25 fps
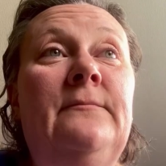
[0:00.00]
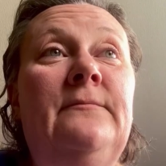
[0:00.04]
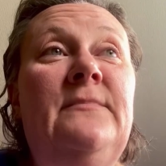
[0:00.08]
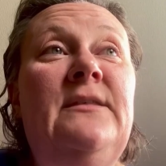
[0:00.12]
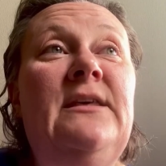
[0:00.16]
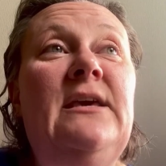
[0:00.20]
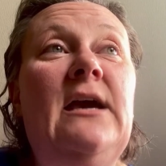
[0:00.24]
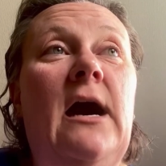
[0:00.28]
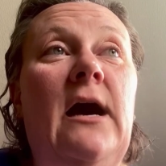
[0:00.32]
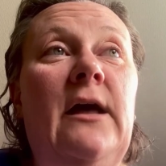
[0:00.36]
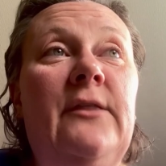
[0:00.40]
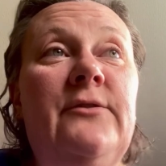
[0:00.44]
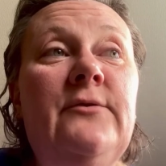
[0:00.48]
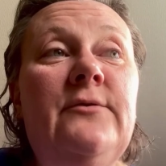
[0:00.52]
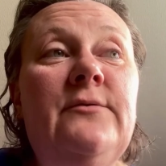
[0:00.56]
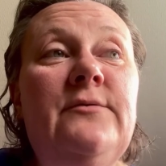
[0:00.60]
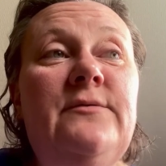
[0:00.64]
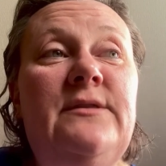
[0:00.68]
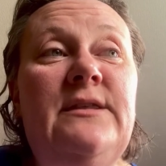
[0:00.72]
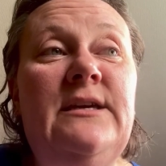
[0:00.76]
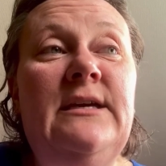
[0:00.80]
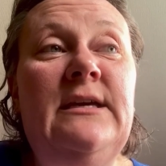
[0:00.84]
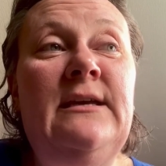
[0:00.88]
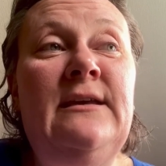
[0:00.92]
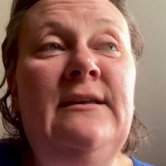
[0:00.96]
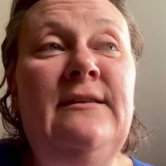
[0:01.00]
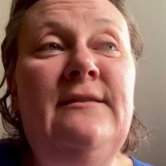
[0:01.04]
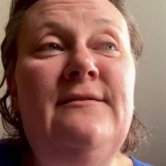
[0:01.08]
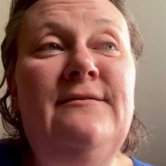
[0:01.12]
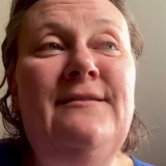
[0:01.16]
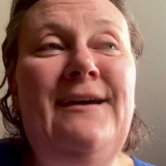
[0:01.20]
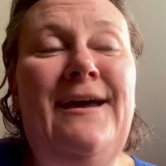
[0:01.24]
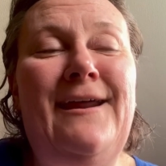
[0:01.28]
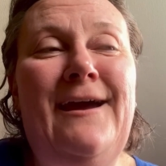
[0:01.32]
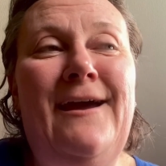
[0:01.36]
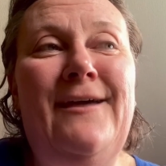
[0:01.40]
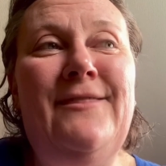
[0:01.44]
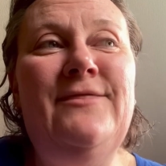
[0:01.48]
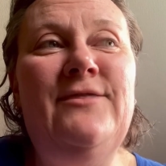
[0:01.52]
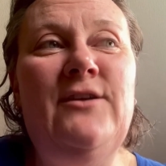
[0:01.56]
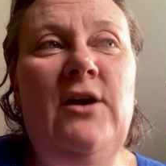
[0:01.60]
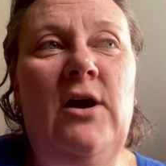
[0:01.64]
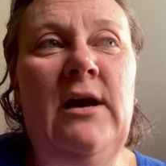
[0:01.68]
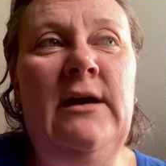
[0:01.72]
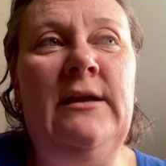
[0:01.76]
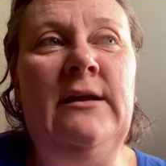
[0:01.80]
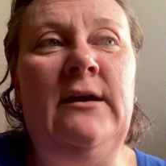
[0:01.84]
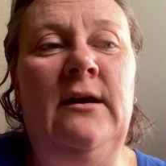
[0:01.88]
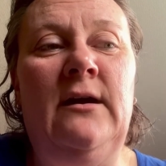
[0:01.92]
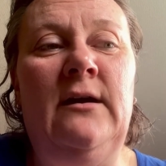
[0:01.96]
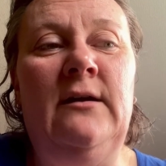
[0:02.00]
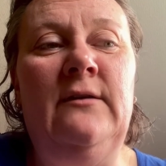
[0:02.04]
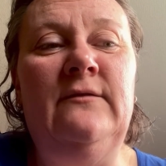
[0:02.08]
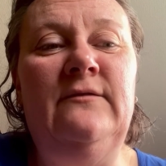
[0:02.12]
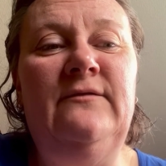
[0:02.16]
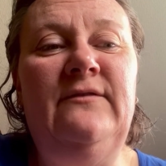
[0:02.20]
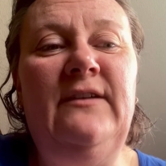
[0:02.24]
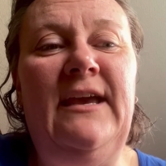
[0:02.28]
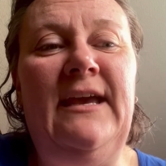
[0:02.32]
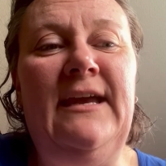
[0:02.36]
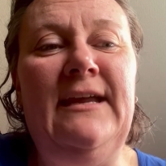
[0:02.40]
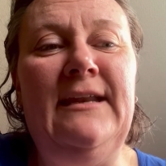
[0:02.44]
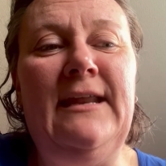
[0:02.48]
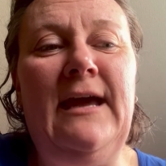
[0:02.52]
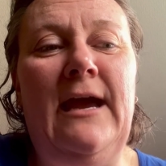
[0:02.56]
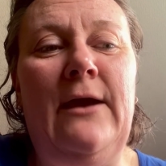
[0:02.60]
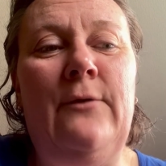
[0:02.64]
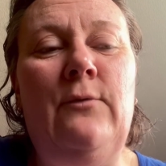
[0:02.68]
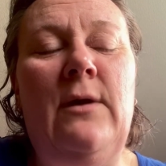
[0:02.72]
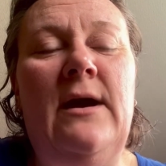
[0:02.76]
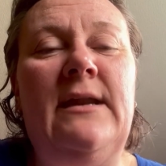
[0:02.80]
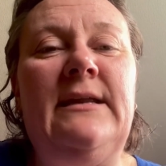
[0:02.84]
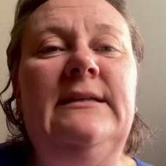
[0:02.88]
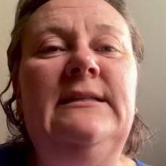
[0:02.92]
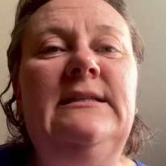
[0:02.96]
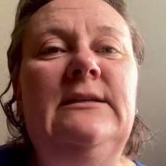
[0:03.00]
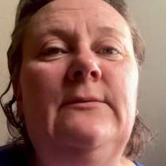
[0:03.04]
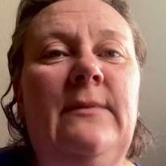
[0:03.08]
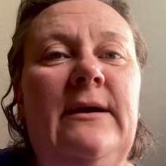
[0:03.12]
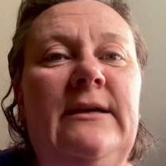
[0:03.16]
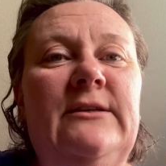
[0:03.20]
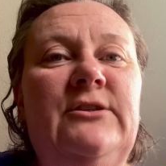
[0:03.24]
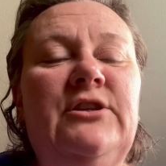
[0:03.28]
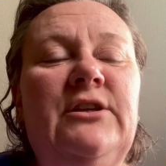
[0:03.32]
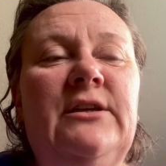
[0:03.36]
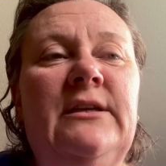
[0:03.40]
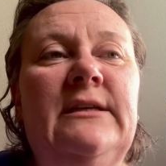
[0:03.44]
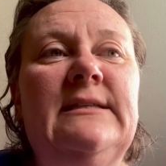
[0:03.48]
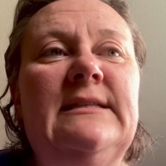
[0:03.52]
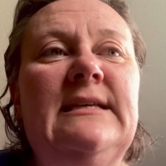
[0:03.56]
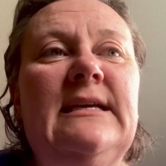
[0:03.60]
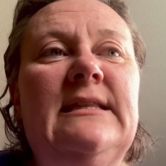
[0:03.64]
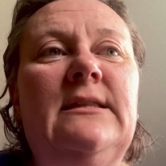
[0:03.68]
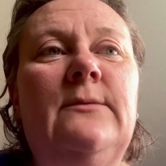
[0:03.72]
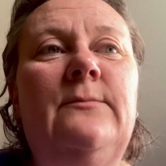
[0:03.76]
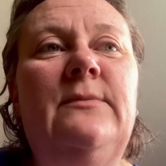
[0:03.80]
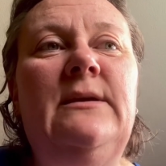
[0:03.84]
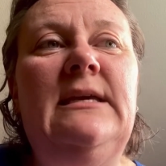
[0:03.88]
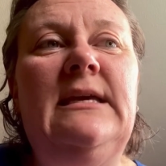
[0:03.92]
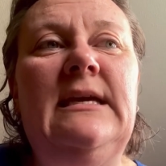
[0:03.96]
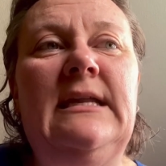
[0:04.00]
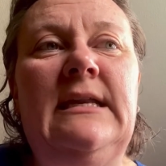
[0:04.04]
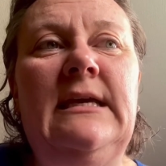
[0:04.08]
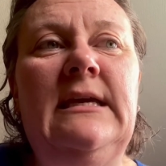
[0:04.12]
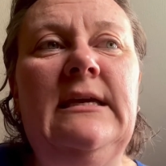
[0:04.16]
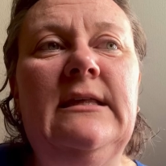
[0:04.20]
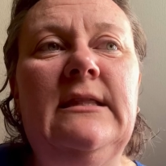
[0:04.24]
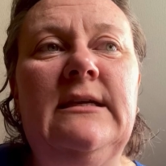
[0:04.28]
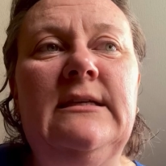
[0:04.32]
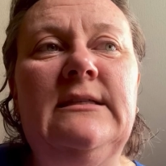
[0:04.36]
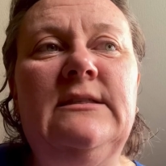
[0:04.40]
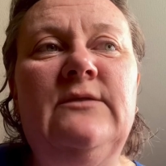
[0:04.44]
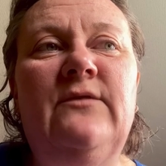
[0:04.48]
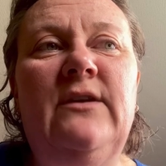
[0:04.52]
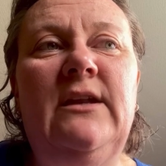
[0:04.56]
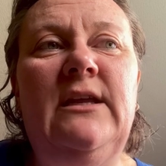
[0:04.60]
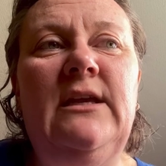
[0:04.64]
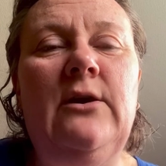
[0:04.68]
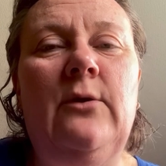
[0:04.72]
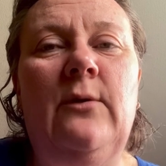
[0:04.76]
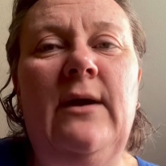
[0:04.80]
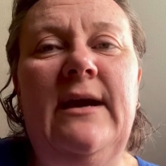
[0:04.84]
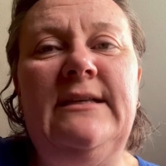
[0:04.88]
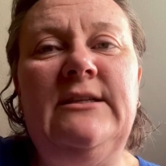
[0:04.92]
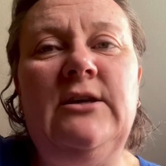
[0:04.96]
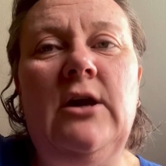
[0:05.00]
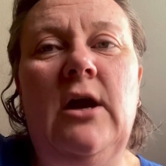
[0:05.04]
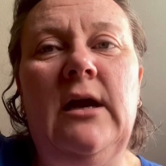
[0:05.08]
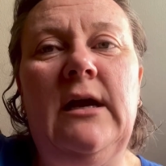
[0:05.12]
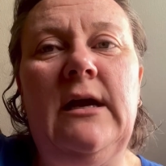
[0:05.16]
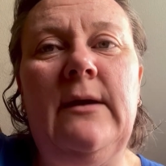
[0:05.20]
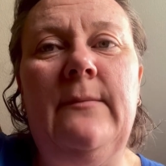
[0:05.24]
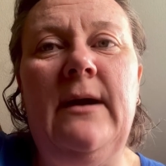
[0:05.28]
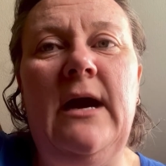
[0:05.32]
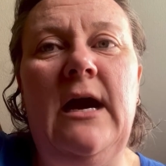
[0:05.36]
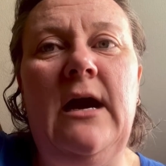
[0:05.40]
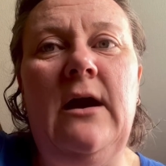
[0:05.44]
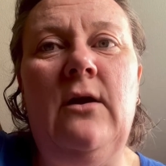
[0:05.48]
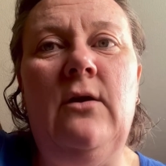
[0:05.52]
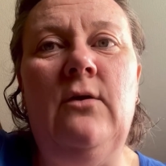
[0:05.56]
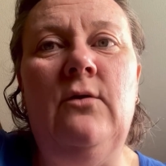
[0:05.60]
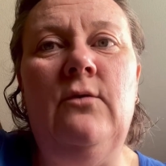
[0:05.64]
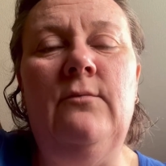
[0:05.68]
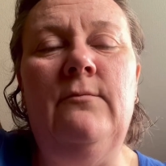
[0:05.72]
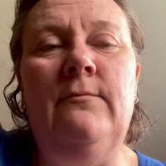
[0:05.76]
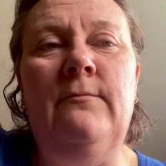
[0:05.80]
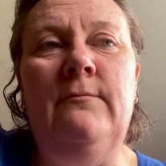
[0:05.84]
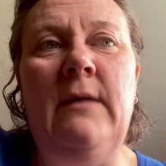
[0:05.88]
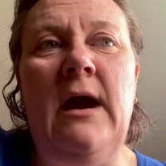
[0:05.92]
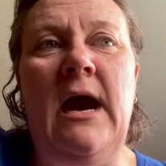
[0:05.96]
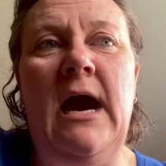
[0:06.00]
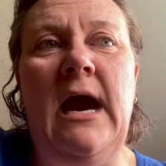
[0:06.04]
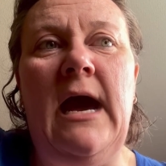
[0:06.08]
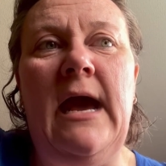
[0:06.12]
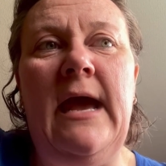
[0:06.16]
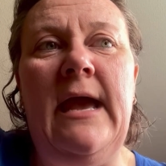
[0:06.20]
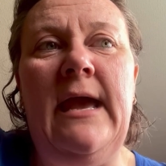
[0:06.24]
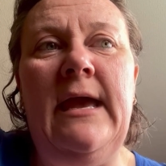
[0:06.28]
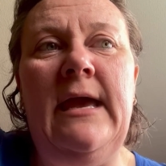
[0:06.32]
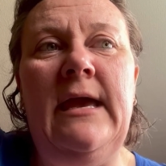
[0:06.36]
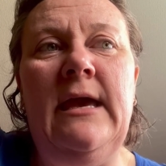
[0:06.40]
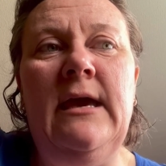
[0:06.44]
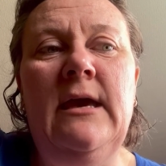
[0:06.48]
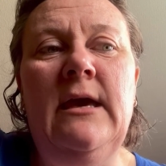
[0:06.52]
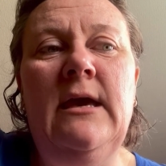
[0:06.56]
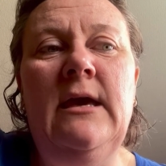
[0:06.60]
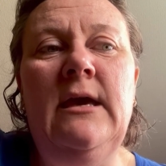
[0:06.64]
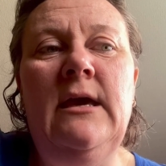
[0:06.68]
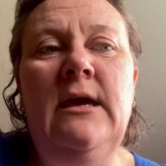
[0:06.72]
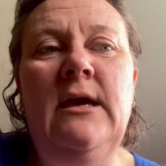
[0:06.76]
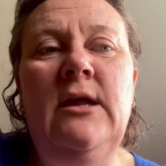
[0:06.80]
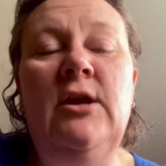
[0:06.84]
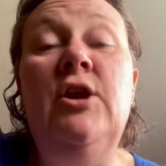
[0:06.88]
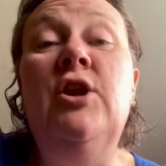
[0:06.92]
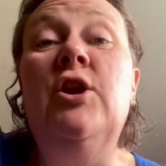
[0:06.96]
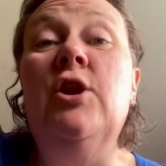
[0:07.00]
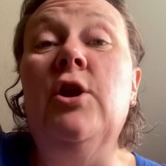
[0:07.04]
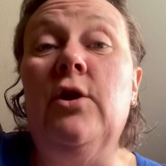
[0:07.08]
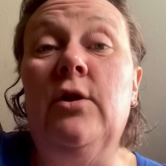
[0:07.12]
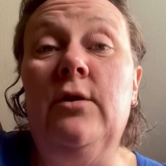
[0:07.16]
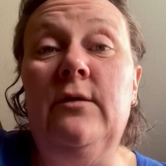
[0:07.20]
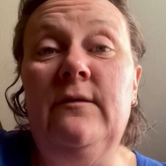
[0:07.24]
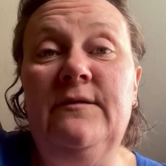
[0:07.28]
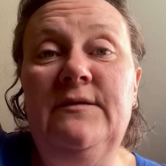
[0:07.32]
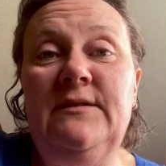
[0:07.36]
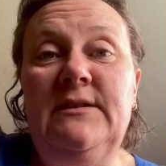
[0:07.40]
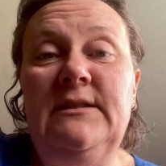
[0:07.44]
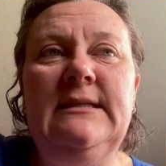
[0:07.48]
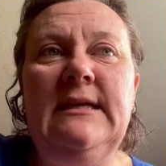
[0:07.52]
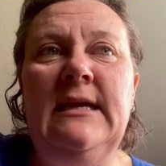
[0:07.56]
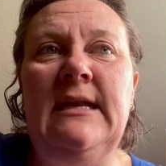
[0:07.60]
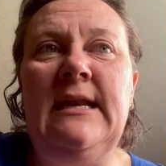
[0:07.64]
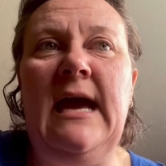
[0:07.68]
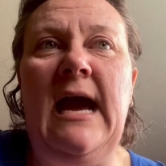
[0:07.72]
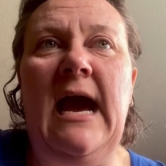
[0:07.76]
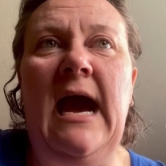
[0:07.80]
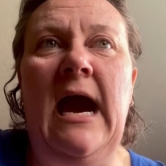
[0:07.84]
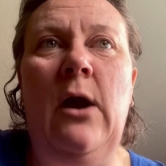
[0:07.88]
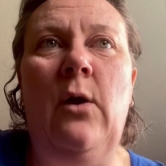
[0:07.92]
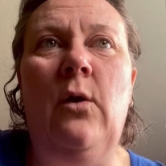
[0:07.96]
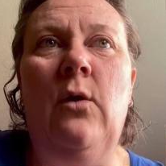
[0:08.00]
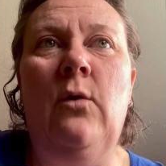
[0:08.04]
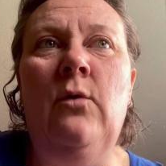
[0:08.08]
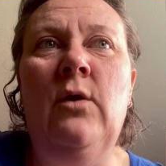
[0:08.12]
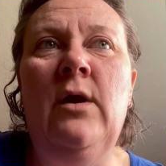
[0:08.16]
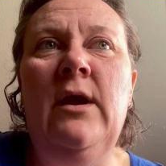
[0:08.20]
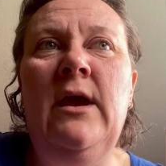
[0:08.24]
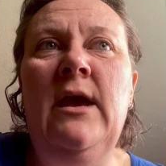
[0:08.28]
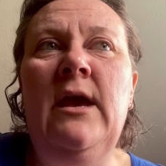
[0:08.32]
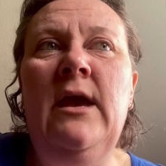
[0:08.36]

the other thing that I thought of and I wanted to mention is at the beginning of this video, I talk about my nerves and how